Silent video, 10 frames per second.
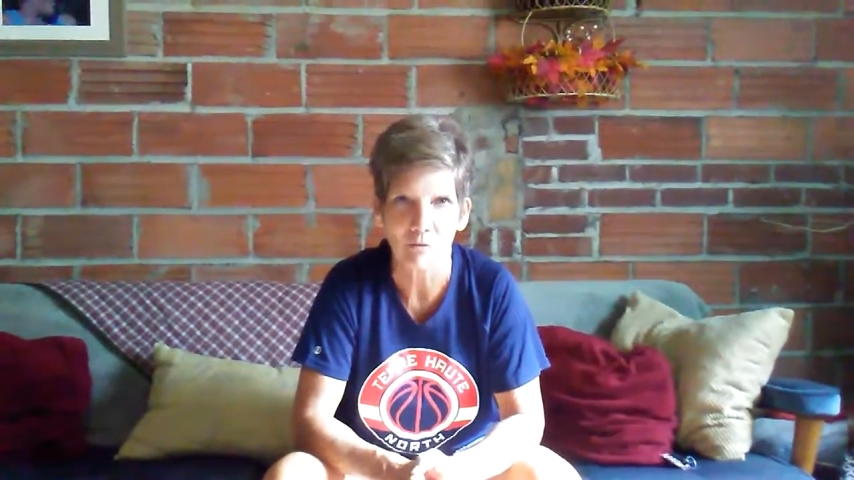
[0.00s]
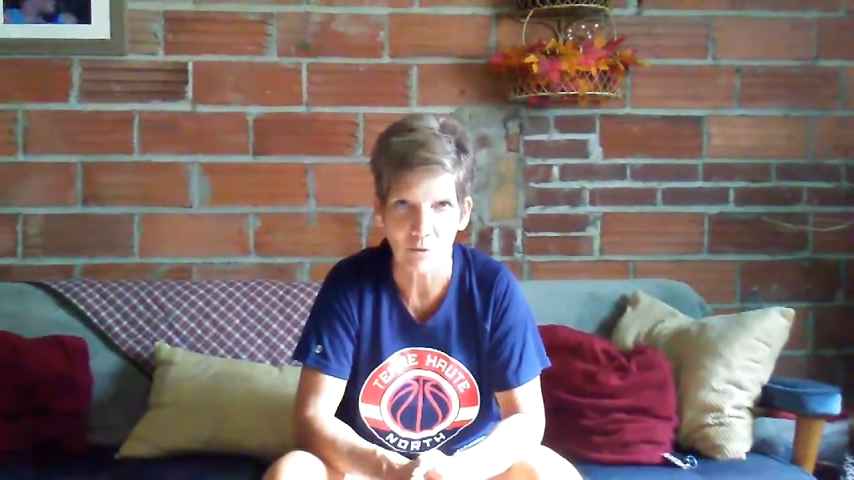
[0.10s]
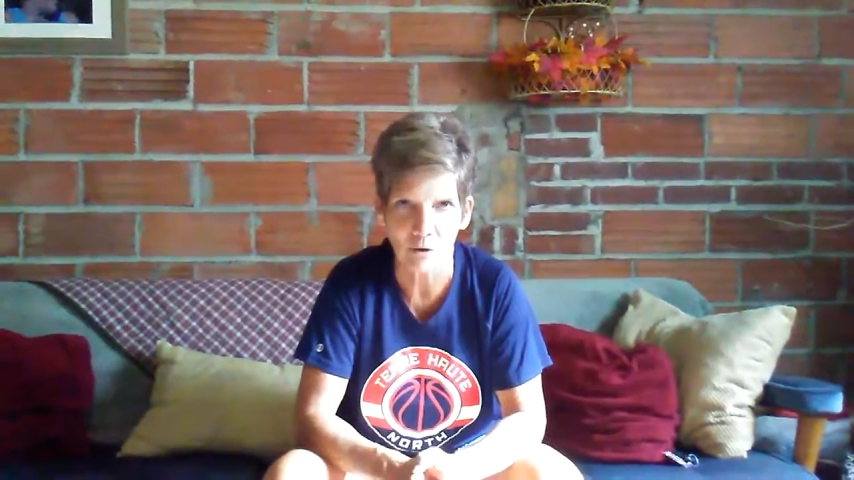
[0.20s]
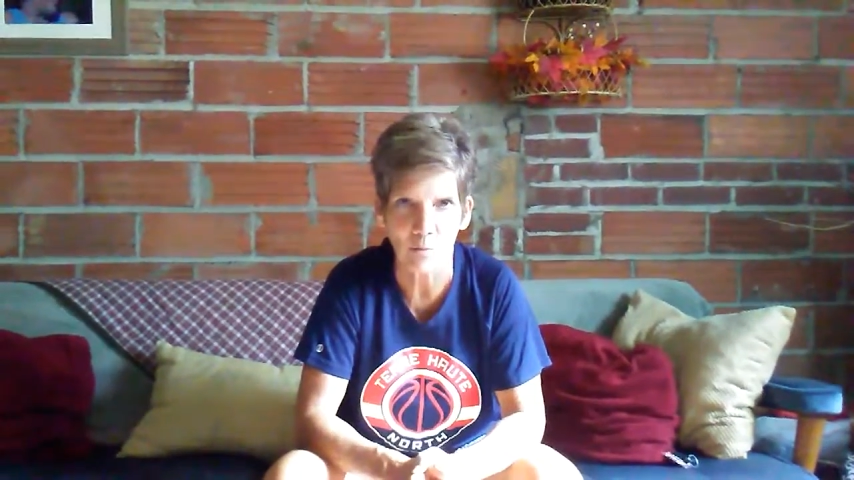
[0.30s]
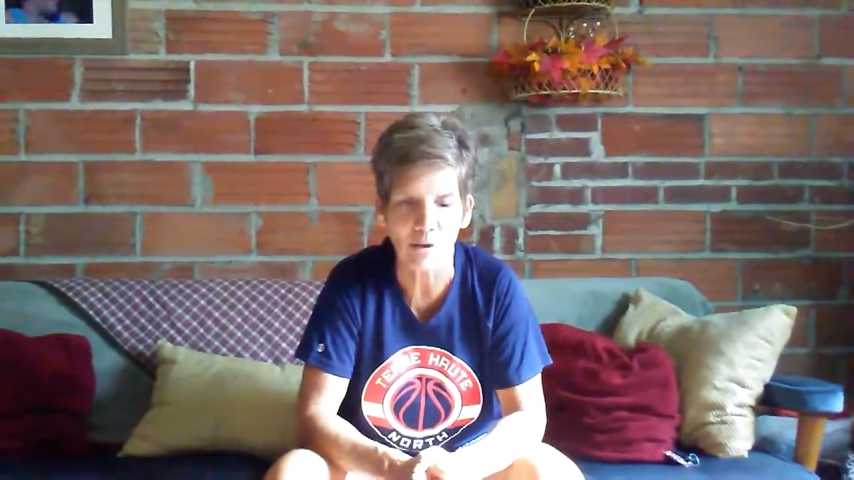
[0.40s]

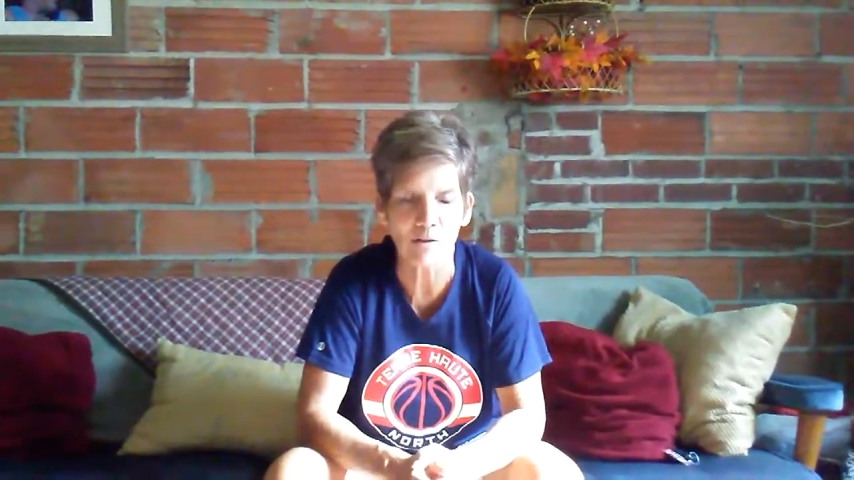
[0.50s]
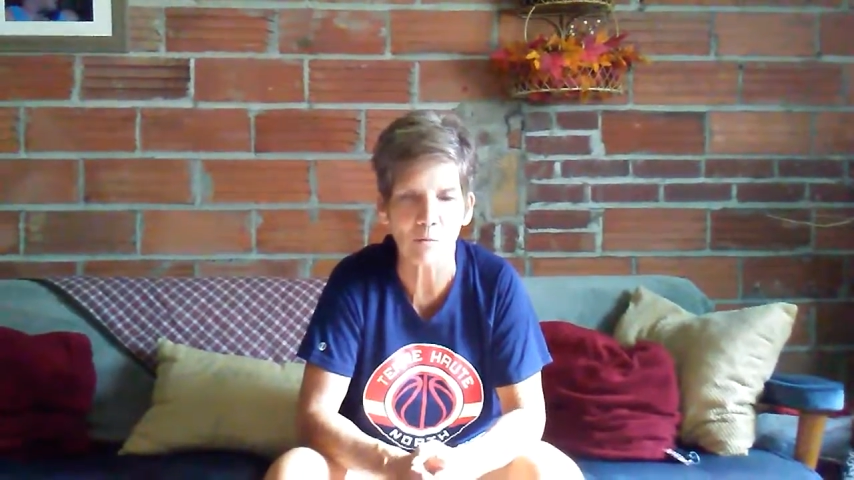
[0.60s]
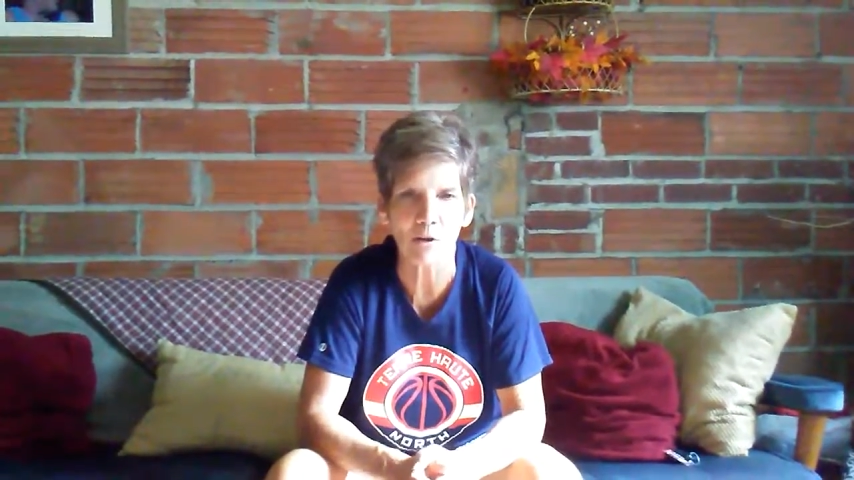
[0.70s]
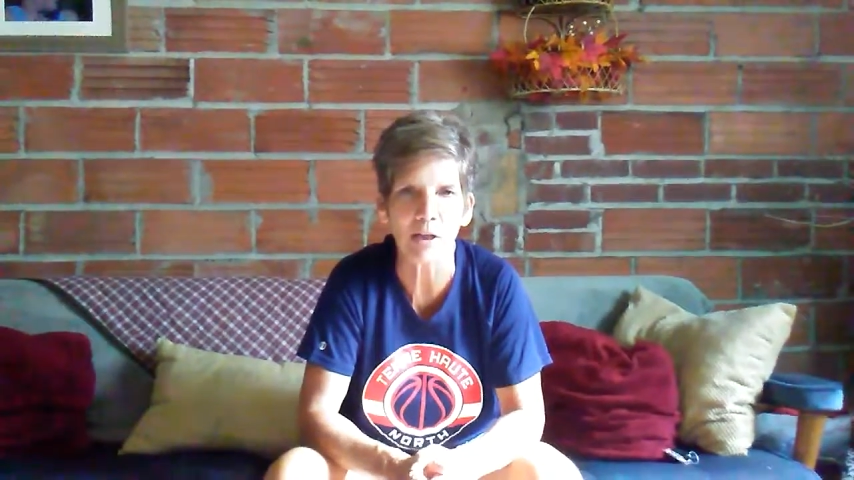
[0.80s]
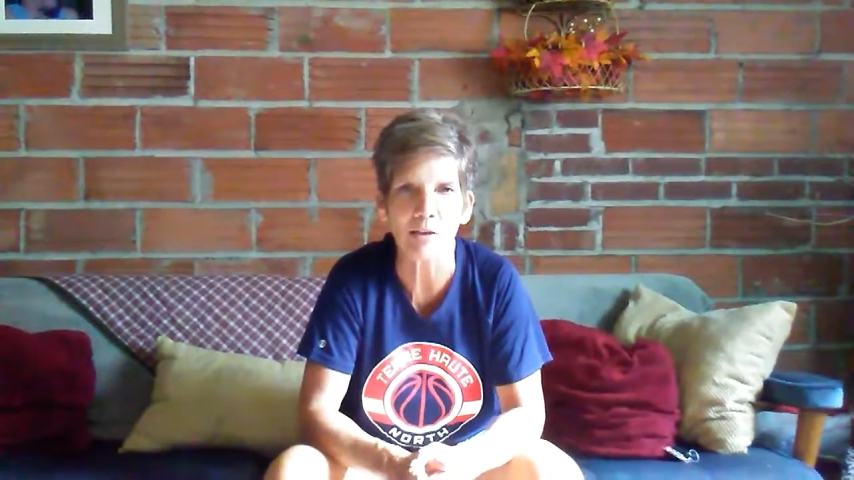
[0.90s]
One of the ways
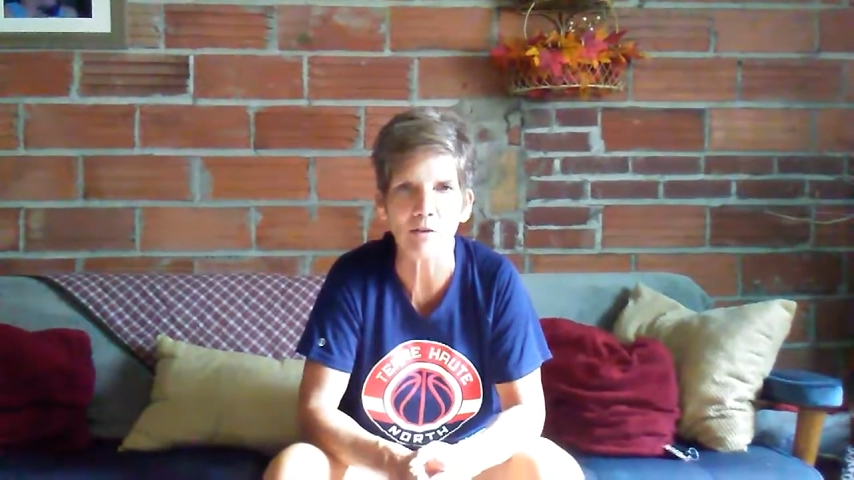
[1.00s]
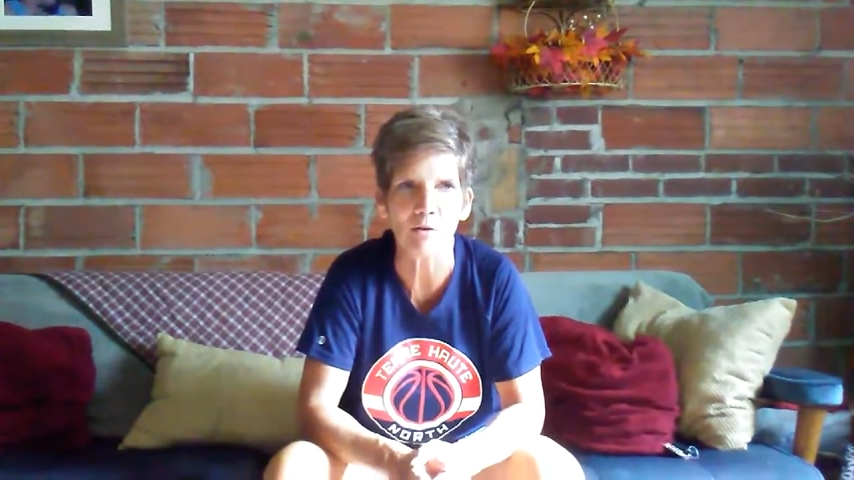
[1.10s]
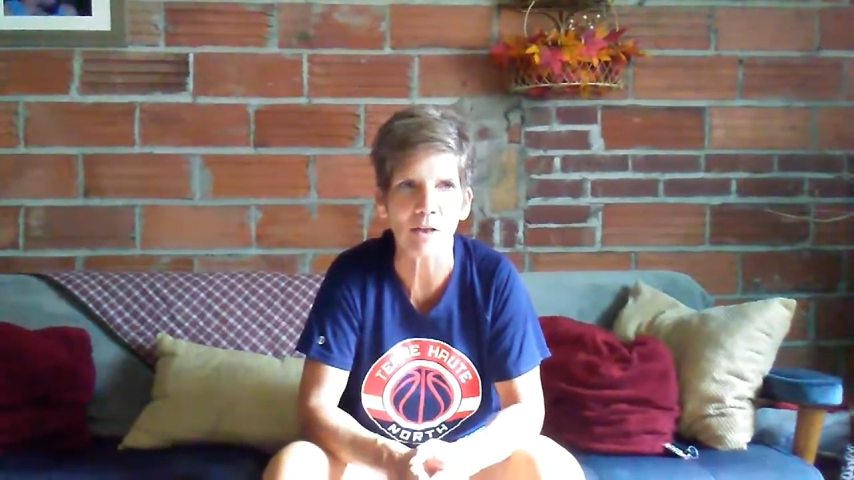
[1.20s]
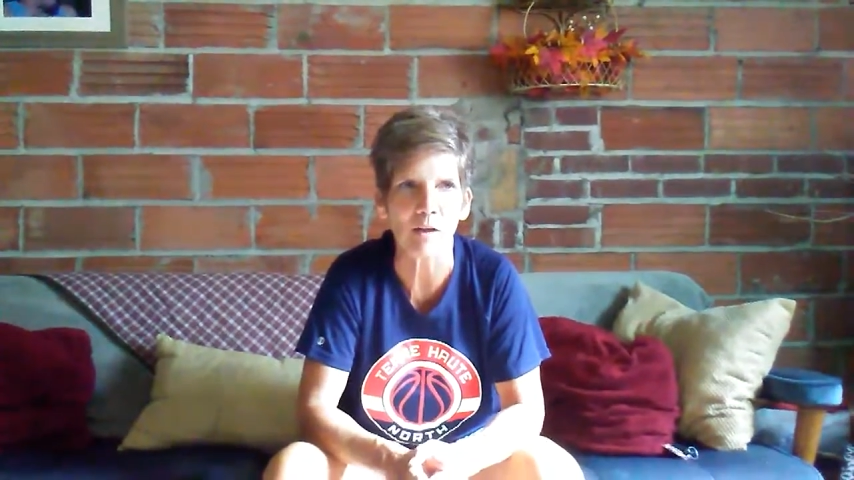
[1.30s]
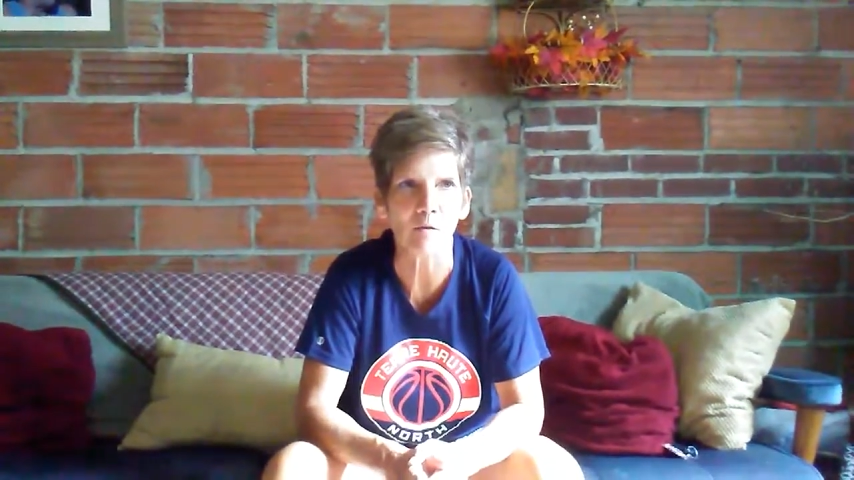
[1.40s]
that we like to think